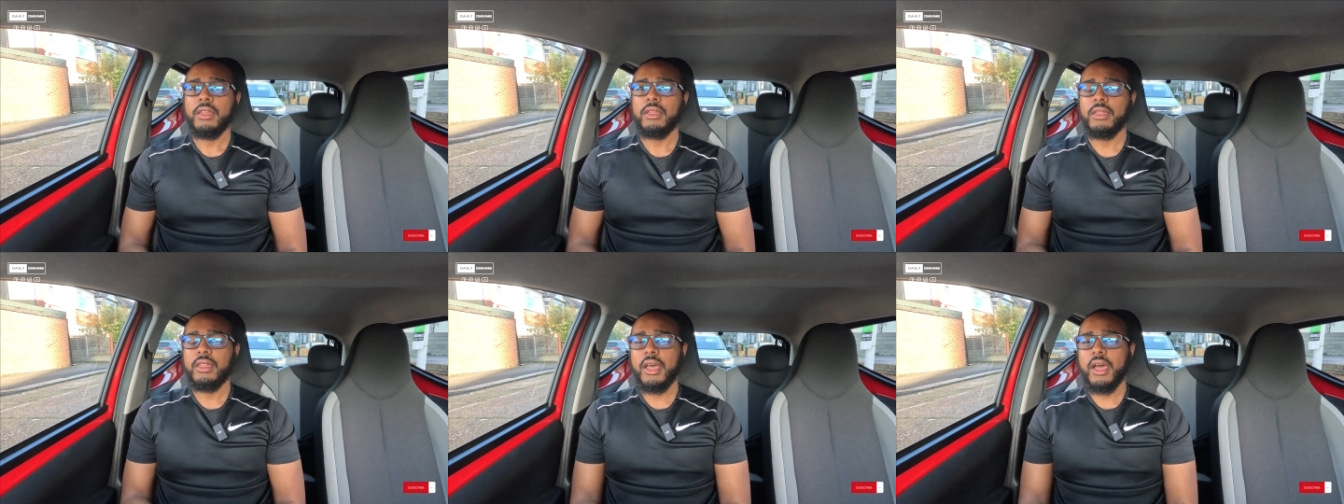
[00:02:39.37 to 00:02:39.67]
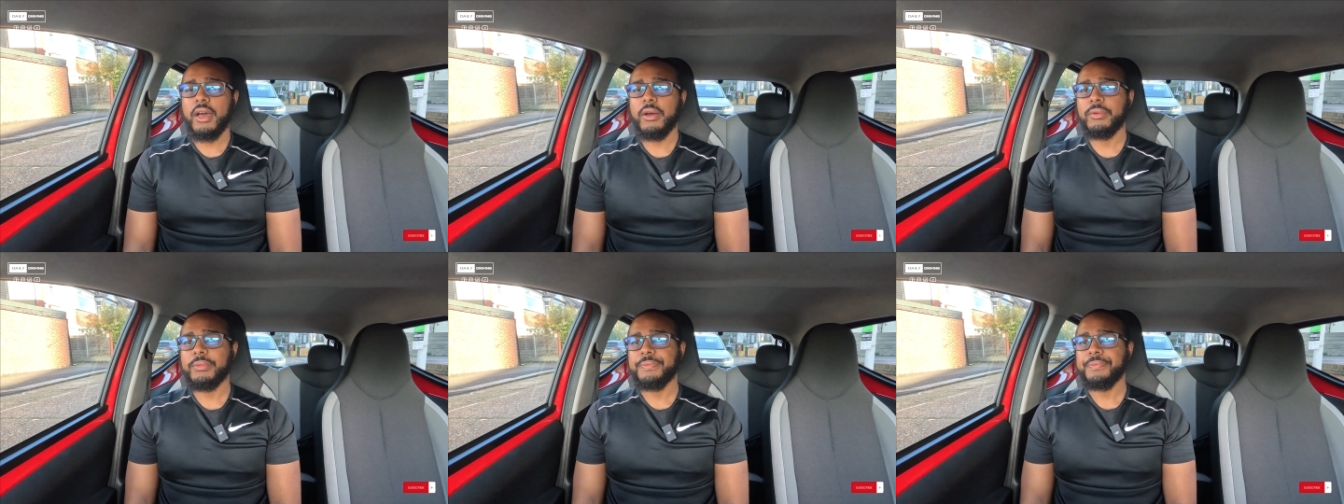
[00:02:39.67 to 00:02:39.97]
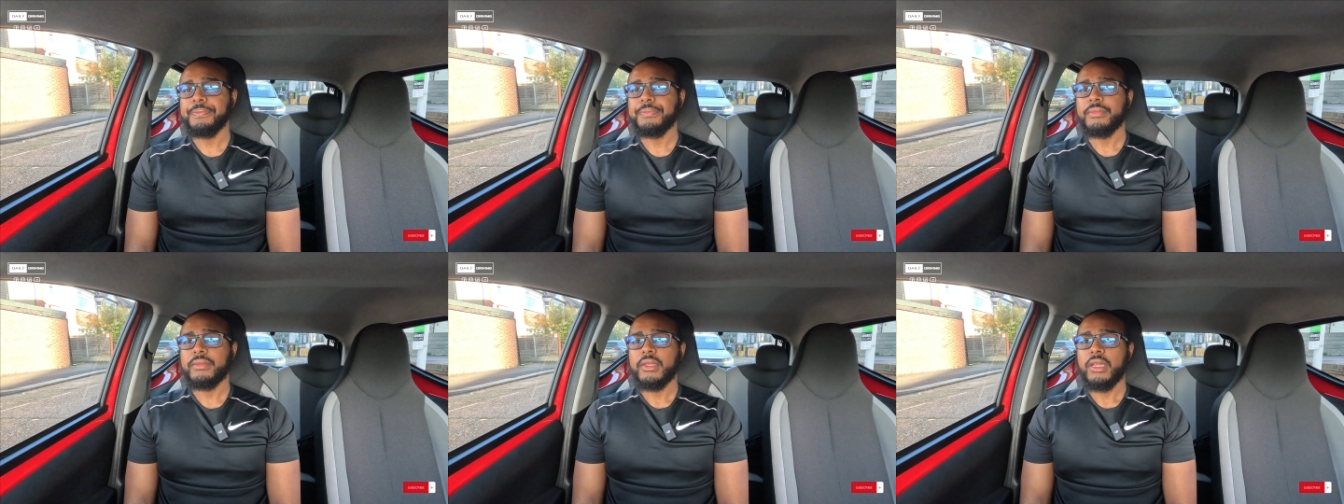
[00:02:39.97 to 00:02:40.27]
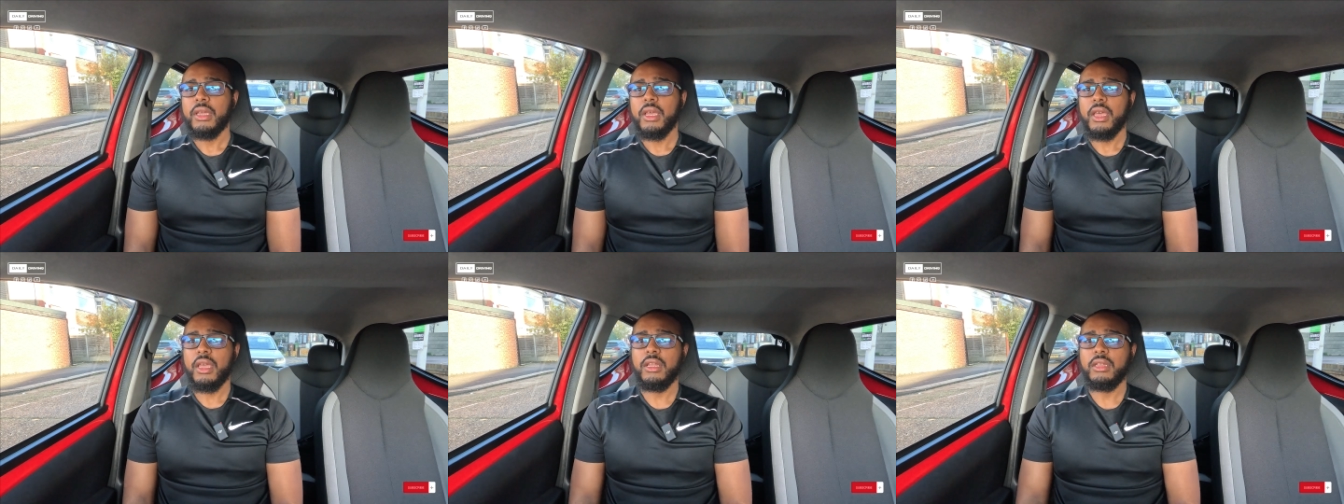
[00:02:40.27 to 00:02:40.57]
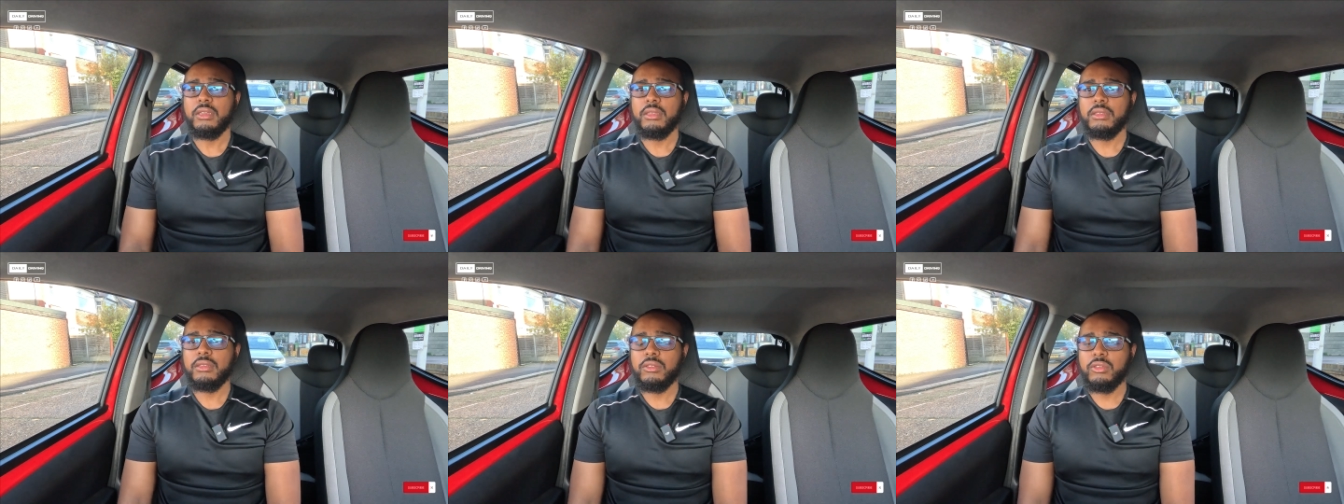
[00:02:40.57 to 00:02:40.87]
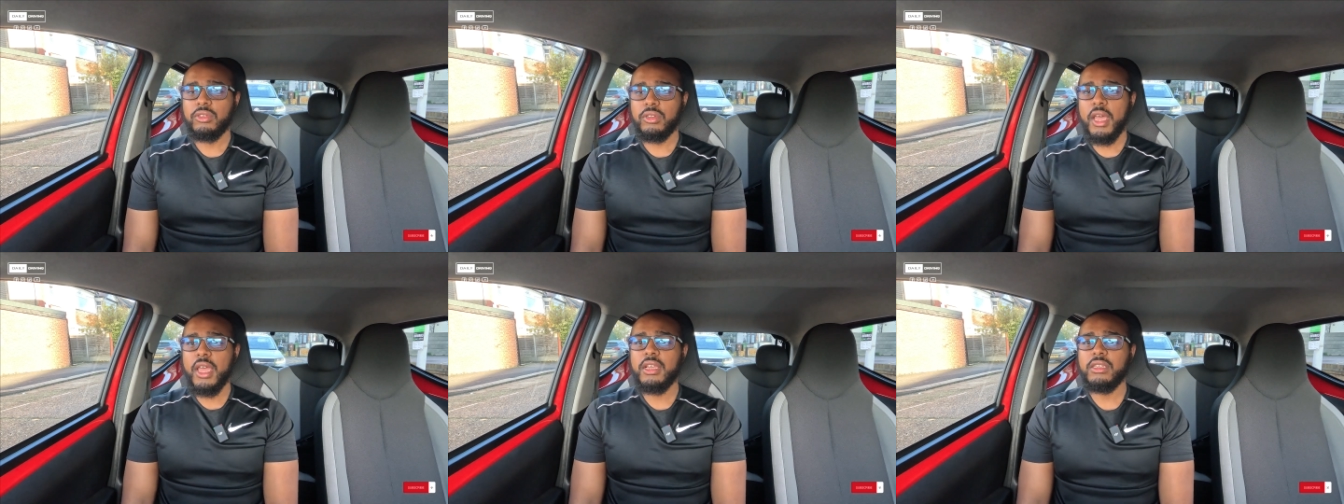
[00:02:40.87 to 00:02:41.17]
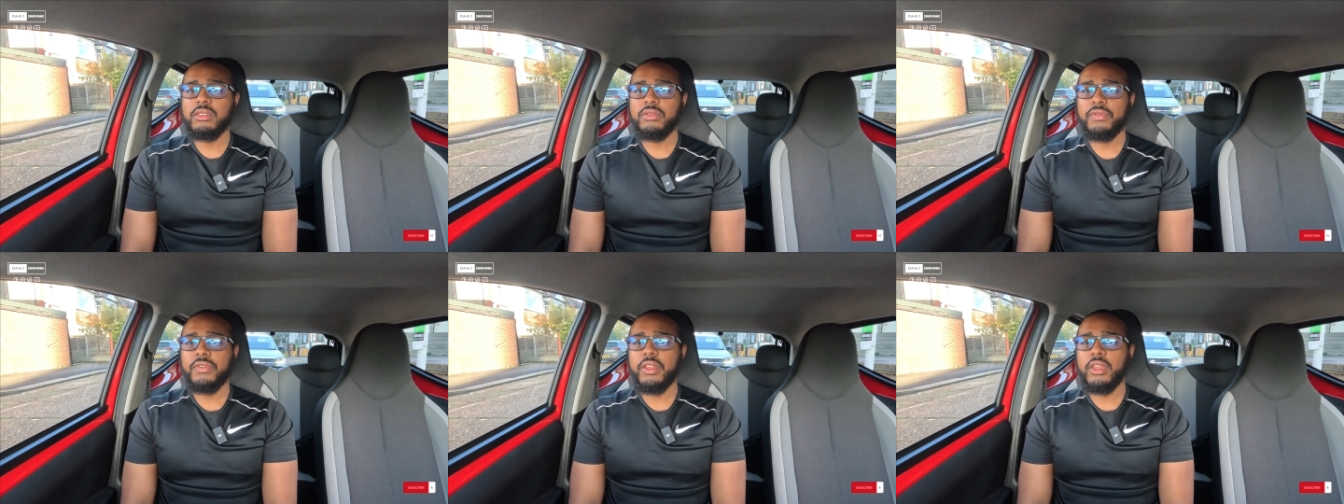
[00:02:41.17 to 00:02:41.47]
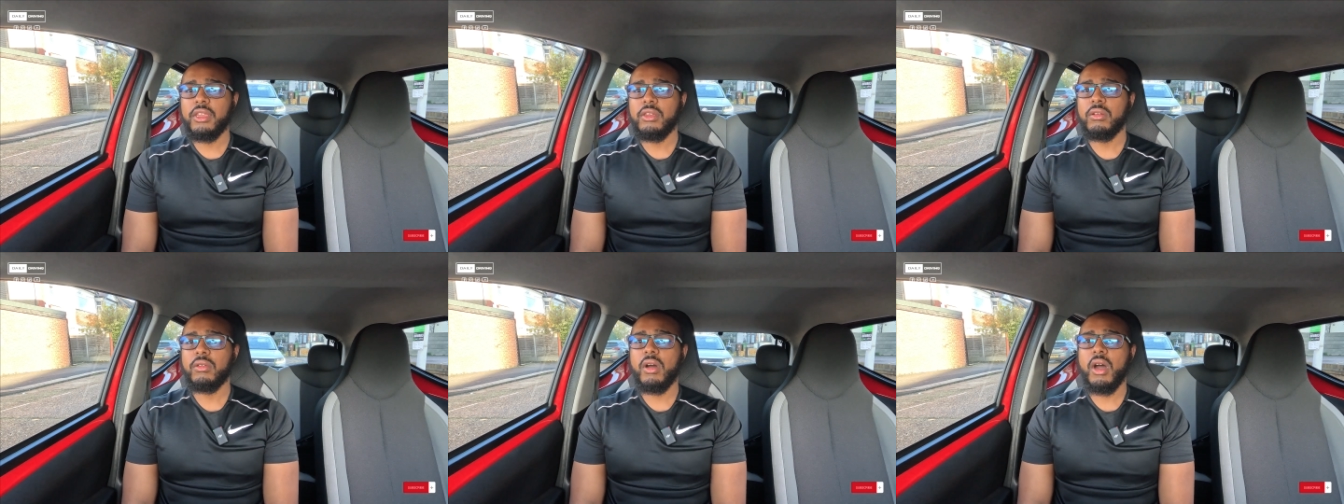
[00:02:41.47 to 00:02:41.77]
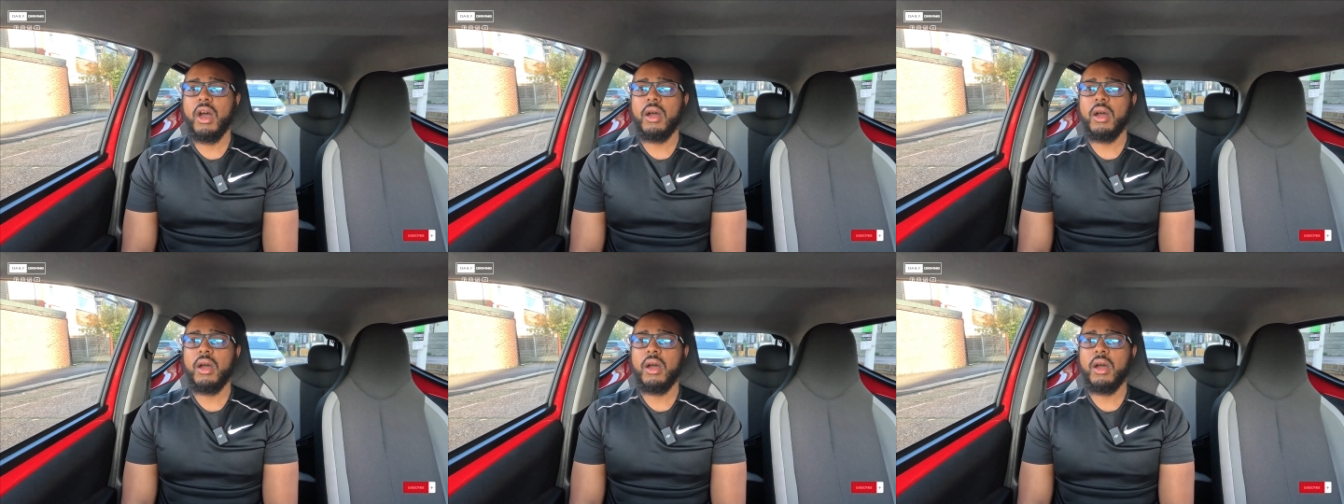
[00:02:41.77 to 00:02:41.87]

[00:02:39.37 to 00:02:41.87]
Now in today's video,